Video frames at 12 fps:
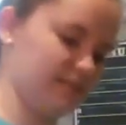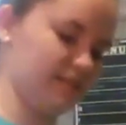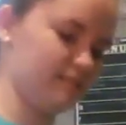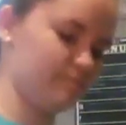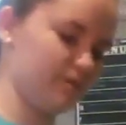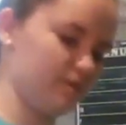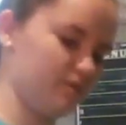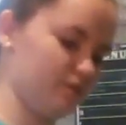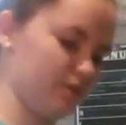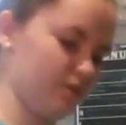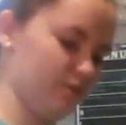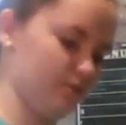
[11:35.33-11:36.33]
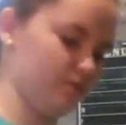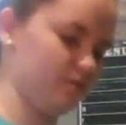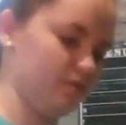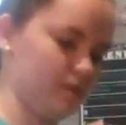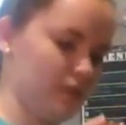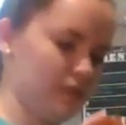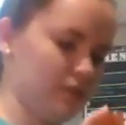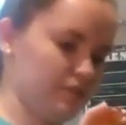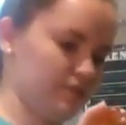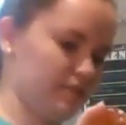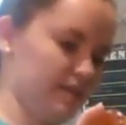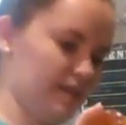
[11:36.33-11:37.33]
taste better, so
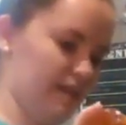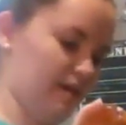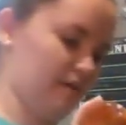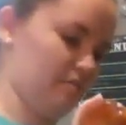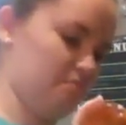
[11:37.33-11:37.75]
just like,